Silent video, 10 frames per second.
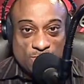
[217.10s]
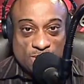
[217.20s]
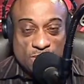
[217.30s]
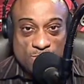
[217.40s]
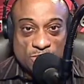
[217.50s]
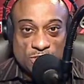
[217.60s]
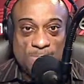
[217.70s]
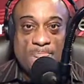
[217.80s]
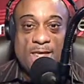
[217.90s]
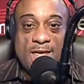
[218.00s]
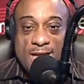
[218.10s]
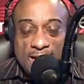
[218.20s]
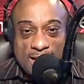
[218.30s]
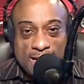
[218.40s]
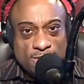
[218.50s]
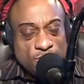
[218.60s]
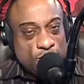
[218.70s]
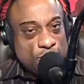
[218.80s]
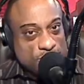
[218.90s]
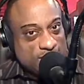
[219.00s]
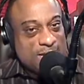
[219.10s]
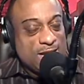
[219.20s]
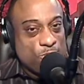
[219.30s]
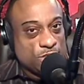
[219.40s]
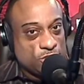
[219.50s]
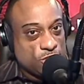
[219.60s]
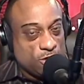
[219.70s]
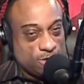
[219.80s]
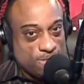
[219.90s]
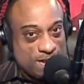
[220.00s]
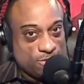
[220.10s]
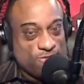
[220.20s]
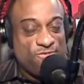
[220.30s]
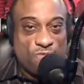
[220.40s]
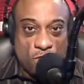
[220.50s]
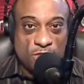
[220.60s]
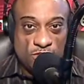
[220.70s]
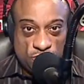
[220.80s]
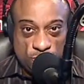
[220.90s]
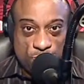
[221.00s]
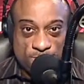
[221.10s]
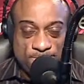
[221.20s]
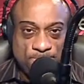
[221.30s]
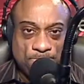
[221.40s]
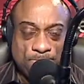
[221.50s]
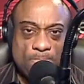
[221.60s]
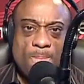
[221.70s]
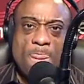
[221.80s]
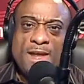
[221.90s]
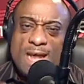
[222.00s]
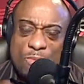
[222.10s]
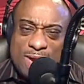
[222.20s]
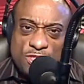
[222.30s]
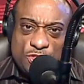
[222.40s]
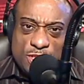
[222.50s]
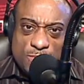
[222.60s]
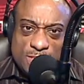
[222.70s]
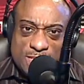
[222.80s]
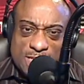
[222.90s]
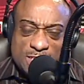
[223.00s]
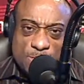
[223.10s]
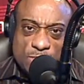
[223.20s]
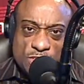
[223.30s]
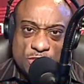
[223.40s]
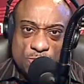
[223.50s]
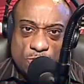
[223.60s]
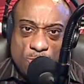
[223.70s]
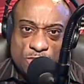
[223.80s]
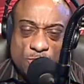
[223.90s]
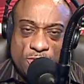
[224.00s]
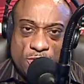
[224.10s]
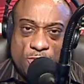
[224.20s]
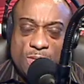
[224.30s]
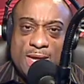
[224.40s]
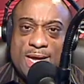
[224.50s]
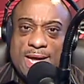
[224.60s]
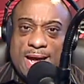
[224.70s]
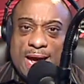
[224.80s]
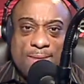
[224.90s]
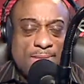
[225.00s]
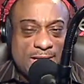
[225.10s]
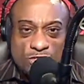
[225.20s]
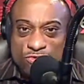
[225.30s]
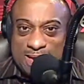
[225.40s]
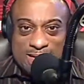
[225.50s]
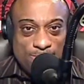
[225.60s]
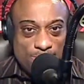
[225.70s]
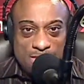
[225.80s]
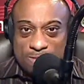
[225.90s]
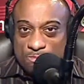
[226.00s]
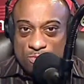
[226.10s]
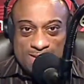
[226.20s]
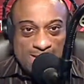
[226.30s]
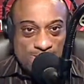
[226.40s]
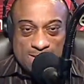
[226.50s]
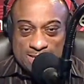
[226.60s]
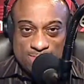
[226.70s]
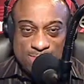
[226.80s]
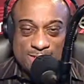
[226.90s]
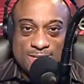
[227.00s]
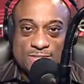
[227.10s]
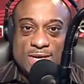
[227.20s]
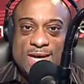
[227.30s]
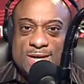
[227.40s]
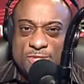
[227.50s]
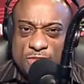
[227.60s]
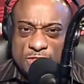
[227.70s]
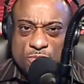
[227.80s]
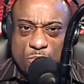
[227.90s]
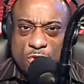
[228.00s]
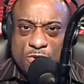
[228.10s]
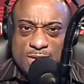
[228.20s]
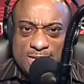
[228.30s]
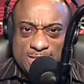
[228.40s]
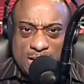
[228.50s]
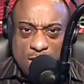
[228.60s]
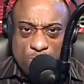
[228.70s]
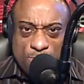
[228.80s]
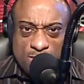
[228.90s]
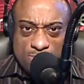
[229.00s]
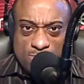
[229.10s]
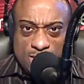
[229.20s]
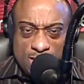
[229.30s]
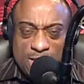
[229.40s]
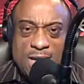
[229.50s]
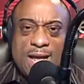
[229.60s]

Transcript: and encouraging. And, you know, today I want to talk about falling short. Now, when I share these inspirational moments with you, I'm not trying to beat up on anybody because this word is helping me.